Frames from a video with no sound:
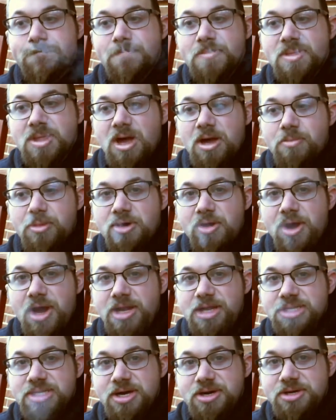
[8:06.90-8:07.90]

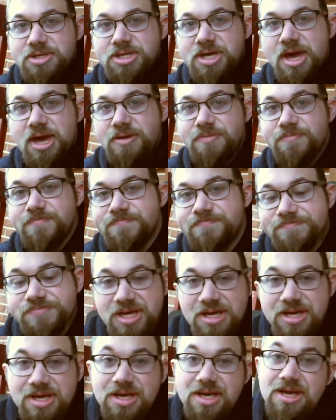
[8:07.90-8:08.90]
McCranies Hellsgate,
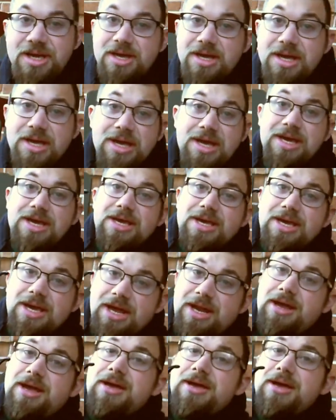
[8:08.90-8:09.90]
get
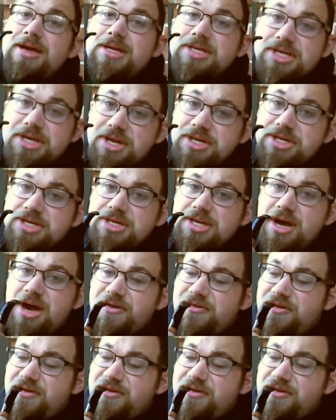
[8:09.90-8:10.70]
it. It's good stuff.